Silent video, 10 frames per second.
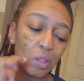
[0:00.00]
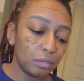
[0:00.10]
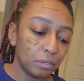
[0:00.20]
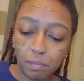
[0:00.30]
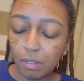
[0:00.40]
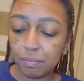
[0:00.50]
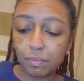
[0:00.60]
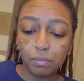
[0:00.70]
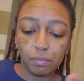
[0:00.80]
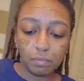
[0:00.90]
she was
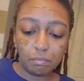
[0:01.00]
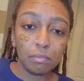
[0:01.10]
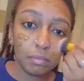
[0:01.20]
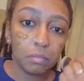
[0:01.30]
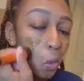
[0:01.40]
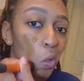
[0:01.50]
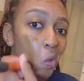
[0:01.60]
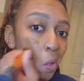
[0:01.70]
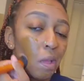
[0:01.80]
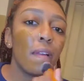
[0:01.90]
like, how
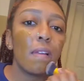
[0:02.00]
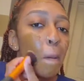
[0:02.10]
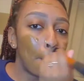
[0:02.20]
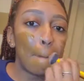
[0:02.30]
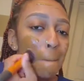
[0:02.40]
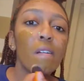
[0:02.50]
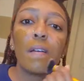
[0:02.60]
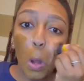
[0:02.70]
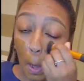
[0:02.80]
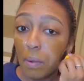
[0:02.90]
about we find a
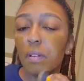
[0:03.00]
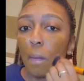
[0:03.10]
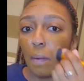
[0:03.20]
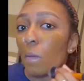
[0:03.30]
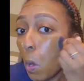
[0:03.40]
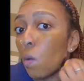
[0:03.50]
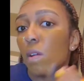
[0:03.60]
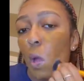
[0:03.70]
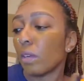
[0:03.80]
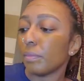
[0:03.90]
fine ass
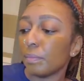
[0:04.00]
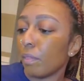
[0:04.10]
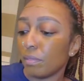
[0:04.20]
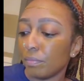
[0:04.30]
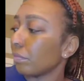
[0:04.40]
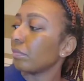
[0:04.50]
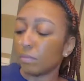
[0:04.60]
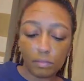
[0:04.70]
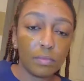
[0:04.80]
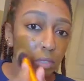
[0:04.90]
dude that we
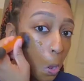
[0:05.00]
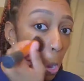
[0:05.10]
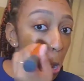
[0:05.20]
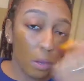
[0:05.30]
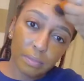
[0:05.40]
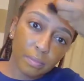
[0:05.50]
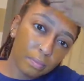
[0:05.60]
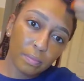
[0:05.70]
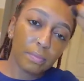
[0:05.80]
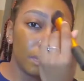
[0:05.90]
like and we
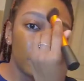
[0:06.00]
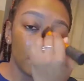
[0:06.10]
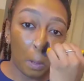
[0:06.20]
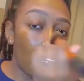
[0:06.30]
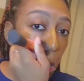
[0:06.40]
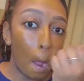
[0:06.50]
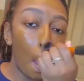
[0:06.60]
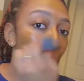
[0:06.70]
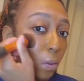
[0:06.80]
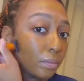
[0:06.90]
buy him a drink or a
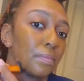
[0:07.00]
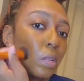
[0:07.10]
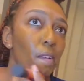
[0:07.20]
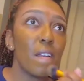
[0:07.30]
shot.